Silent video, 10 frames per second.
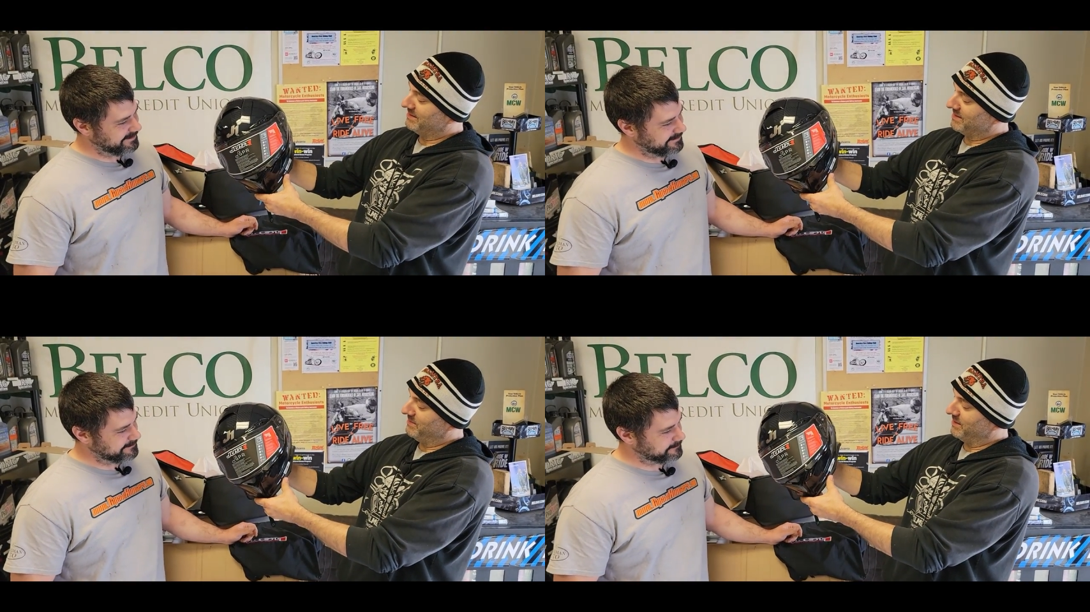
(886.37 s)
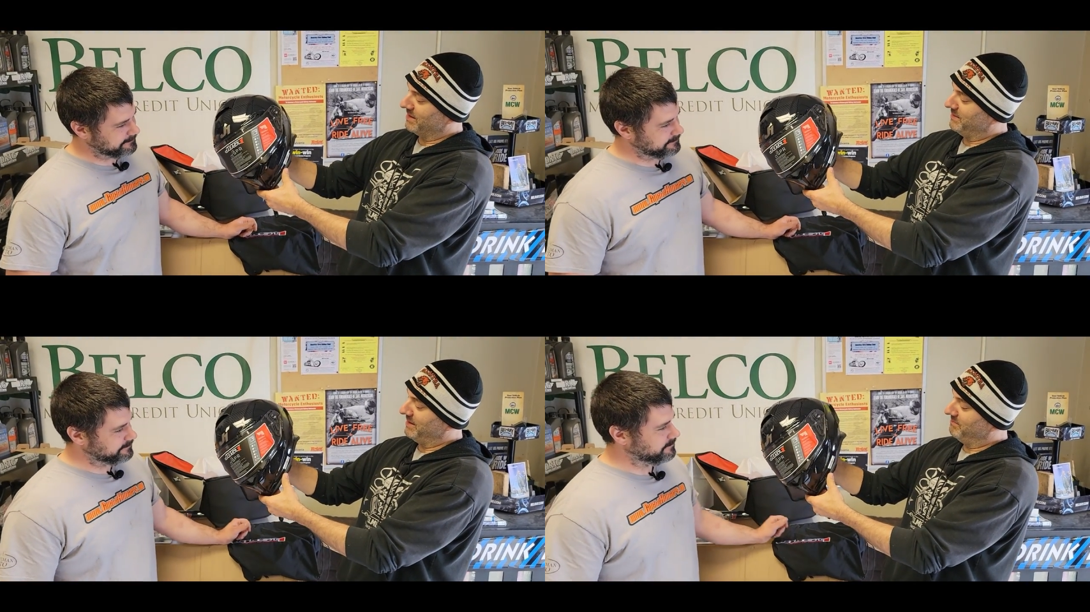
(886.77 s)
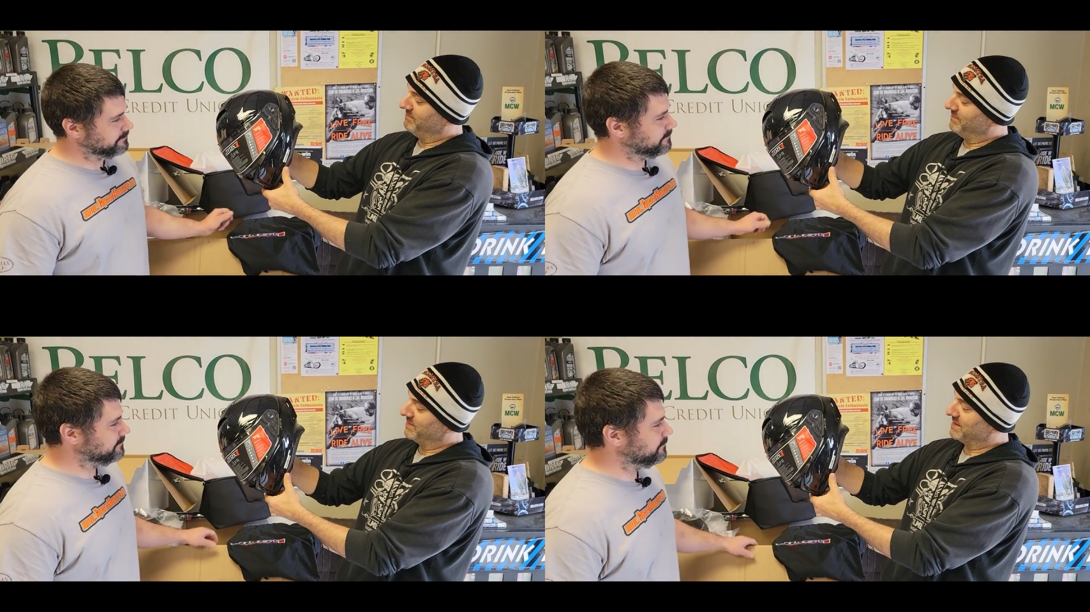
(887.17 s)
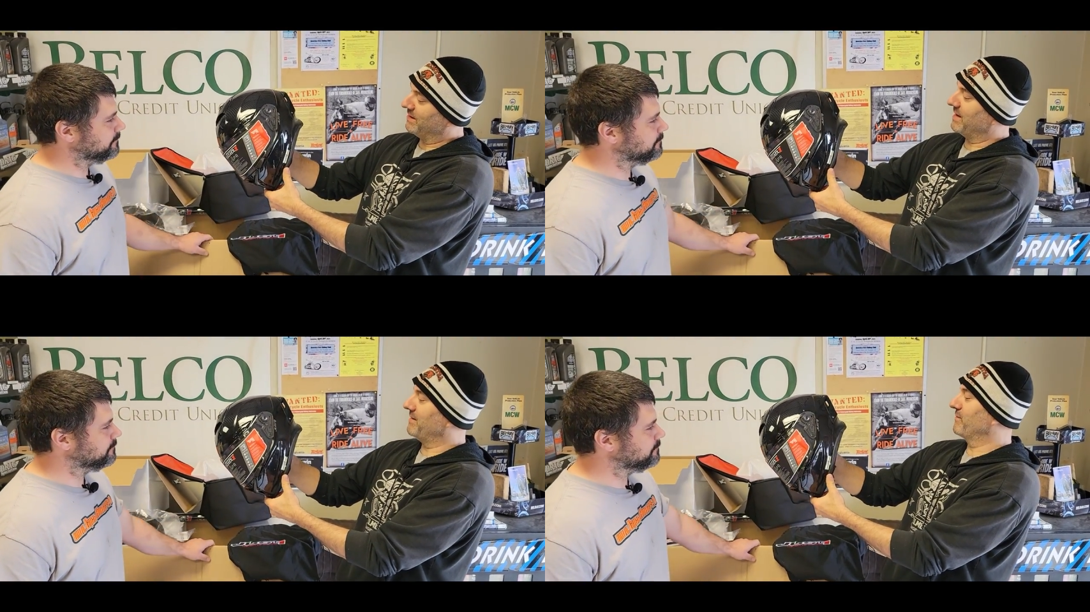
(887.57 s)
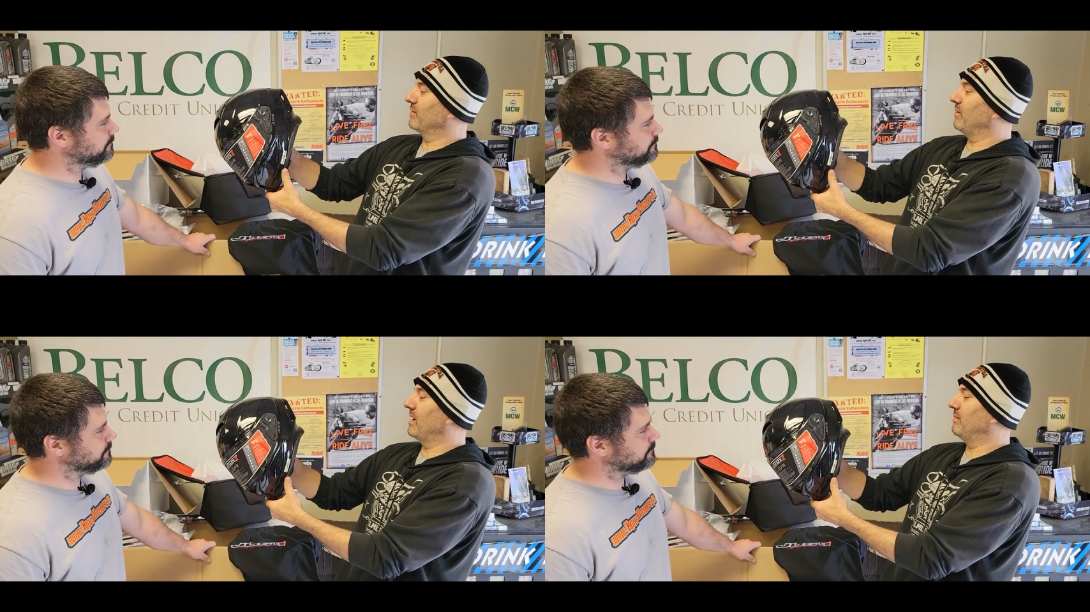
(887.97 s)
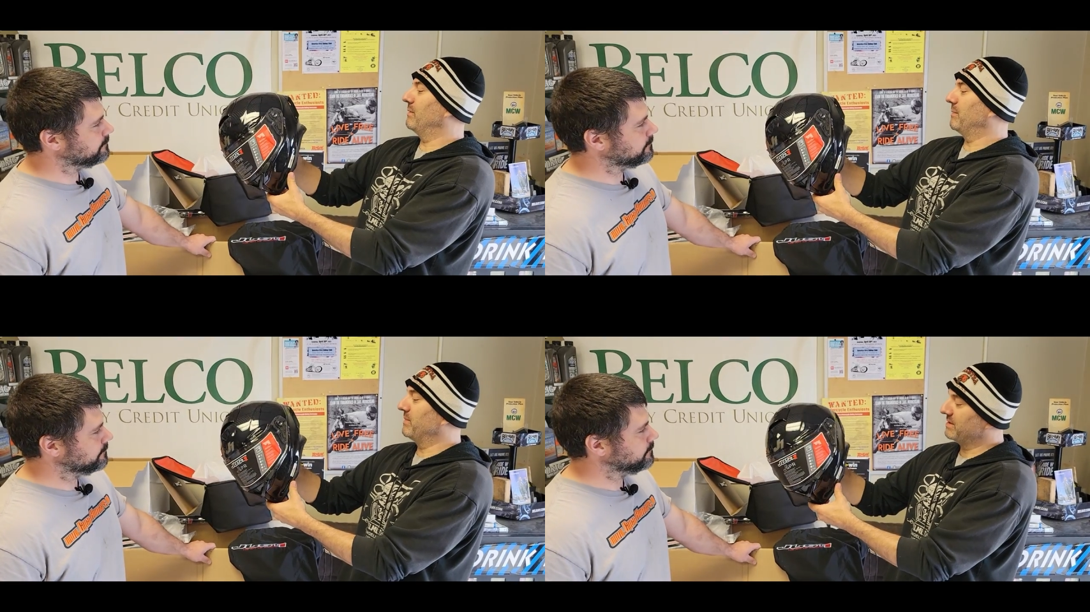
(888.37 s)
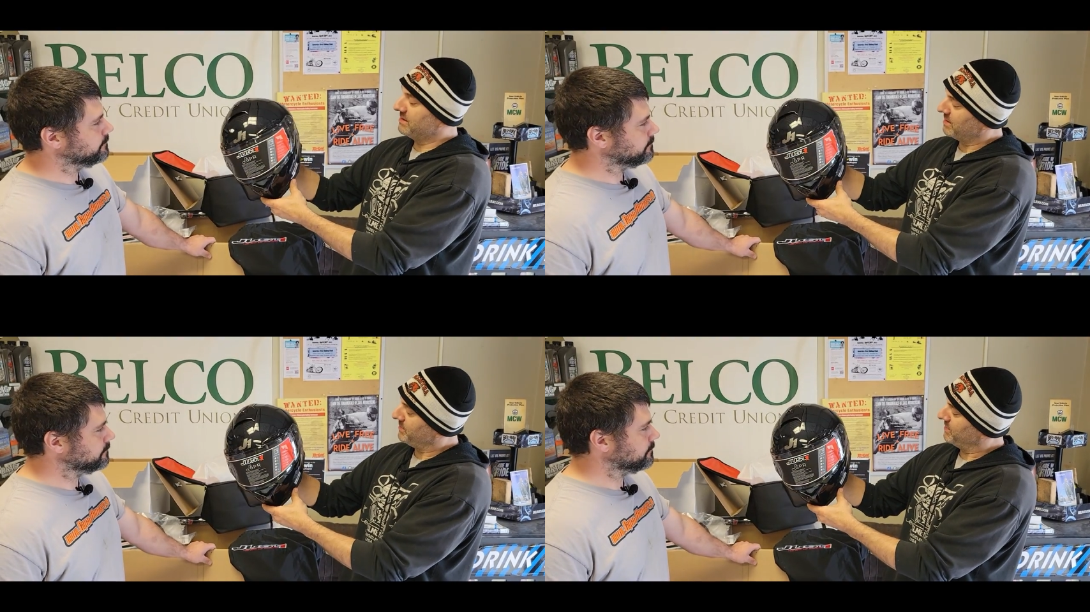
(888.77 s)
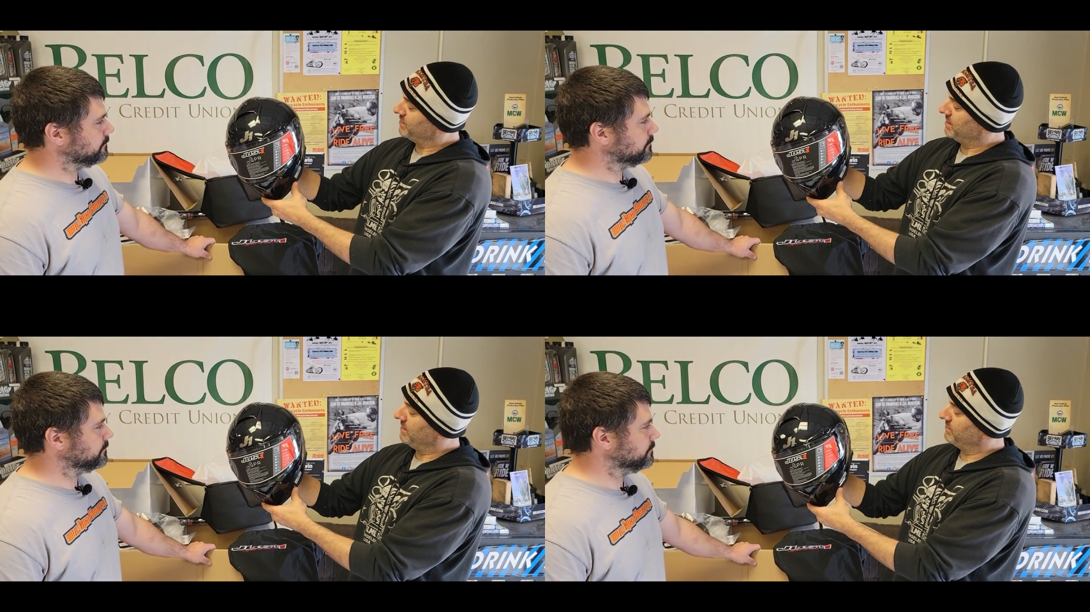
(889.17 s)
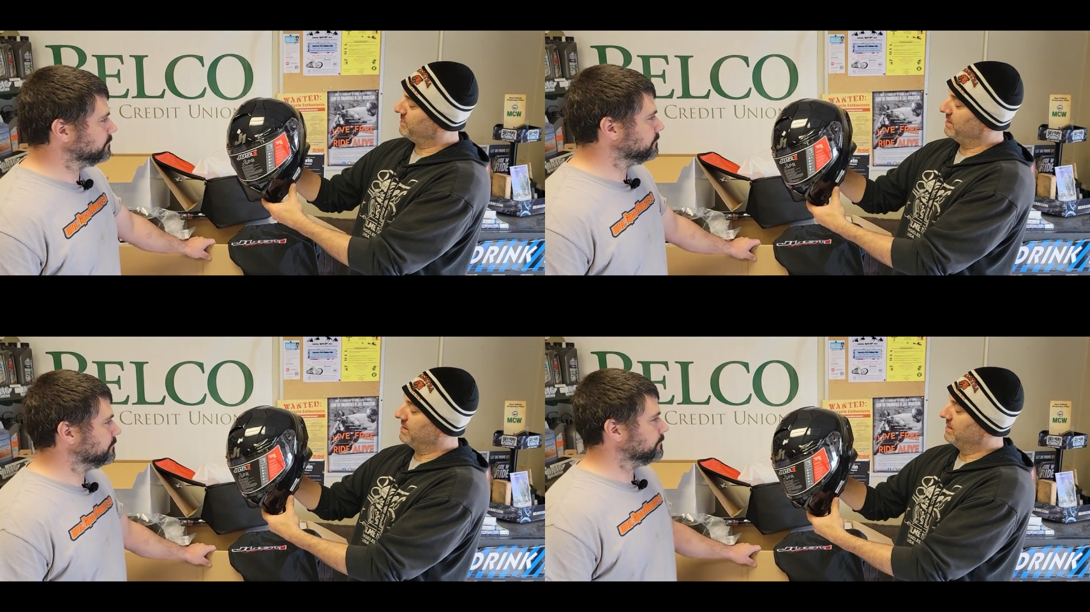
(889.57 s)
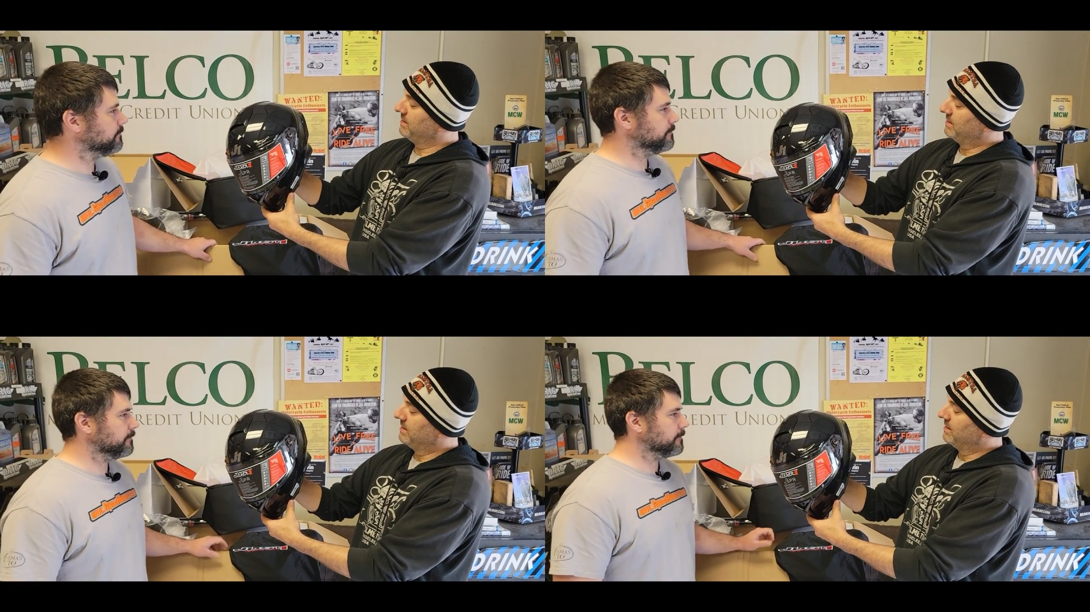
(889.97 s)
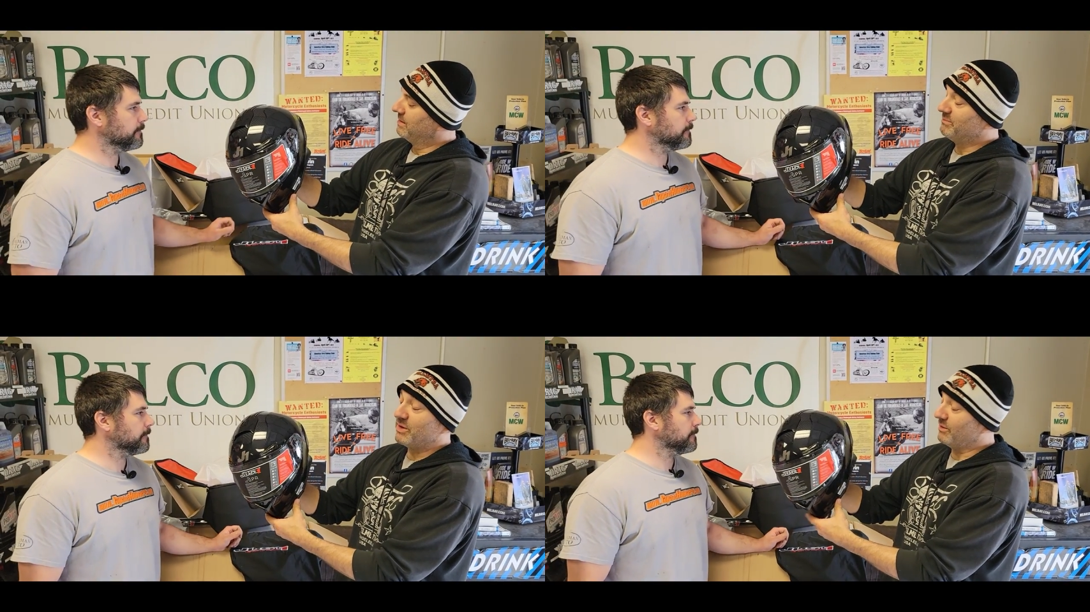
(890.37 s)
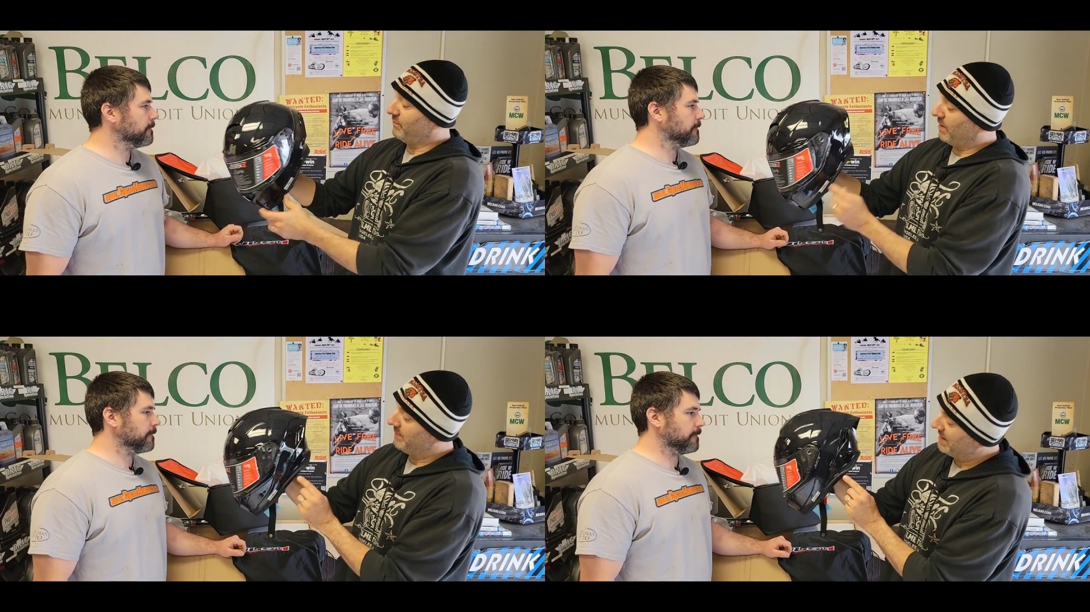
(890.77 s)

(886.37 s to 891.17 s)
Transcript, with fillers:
Speaker 1: something you're going to be staring at for a while when we put these up on the shelves. But beautiful. I